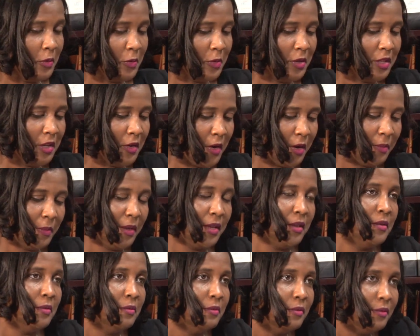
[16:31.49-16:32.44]
to redirect
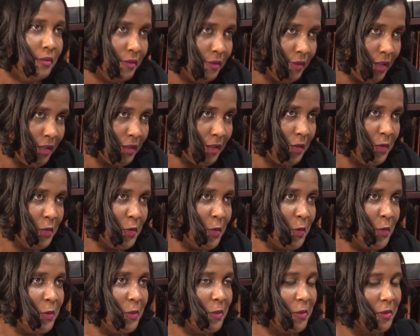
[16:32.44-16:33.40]
my
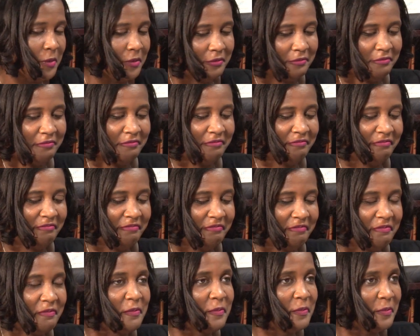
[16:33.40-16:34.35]
attention to
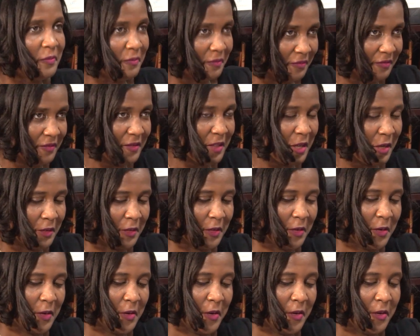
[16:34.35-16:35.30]

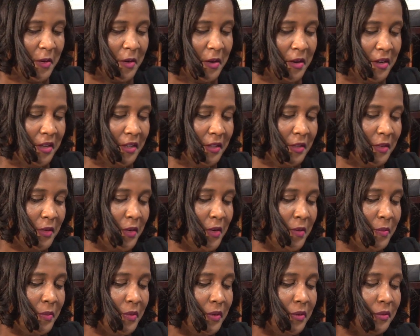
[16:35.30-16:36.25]
Dr.
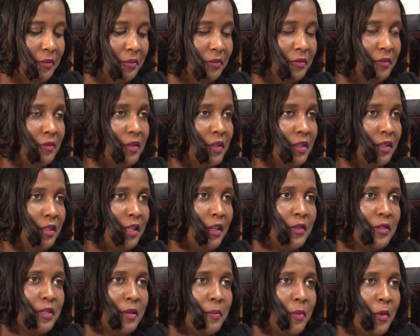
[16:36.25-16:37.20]
Turnbull. Tell
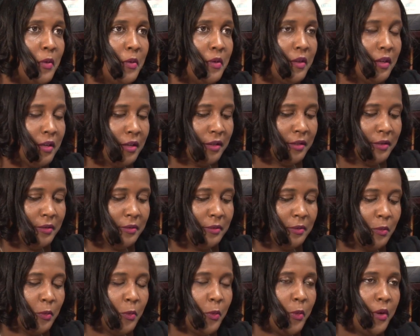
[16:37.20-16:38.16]
us about
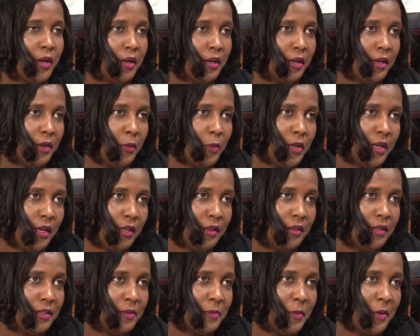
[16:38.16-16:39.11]
where can we
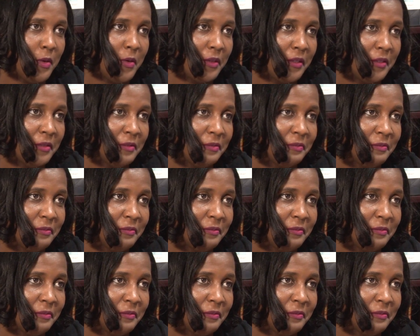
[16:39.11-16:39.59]
get this book?